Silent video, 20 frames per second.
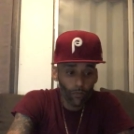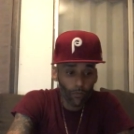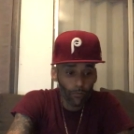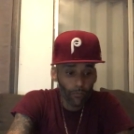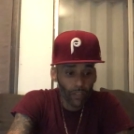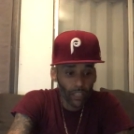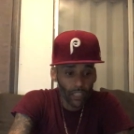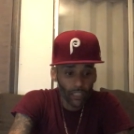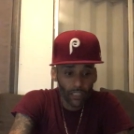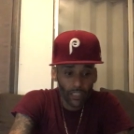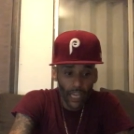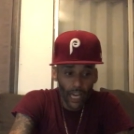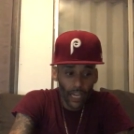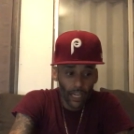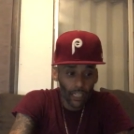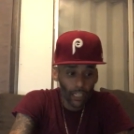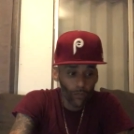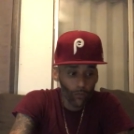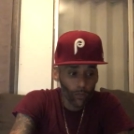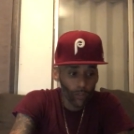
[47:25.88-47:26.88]
be
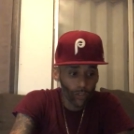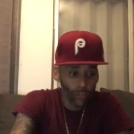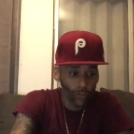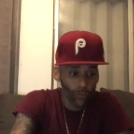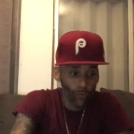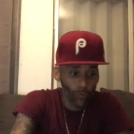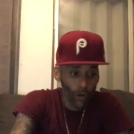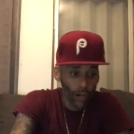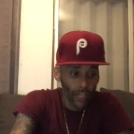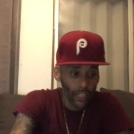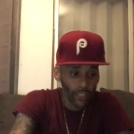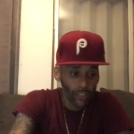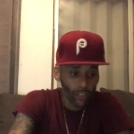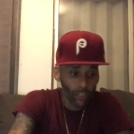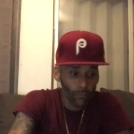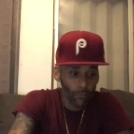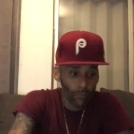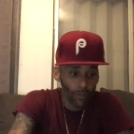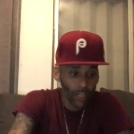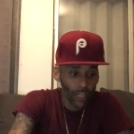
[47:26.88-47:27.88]
exactly what you want
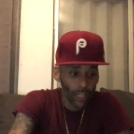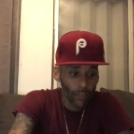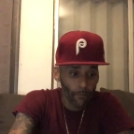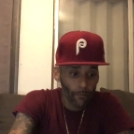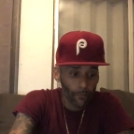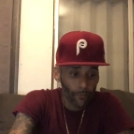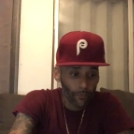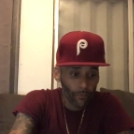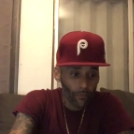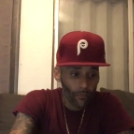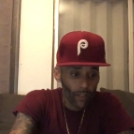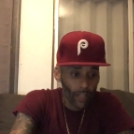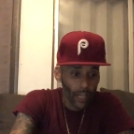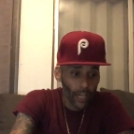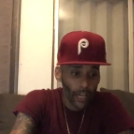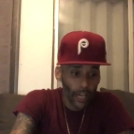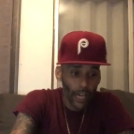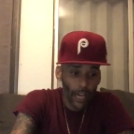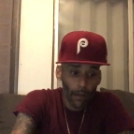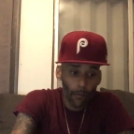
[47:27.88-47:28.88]
it to be,
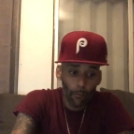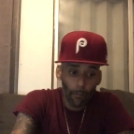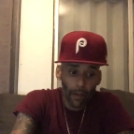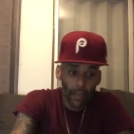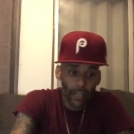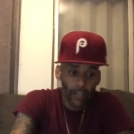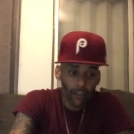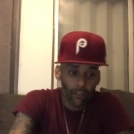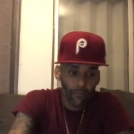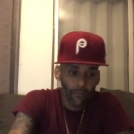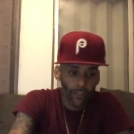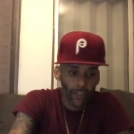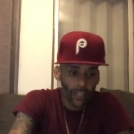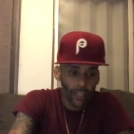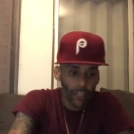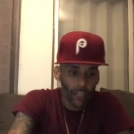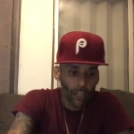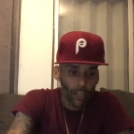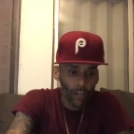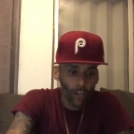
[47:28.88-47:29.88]
and make of
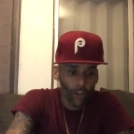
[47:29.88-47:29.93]
it.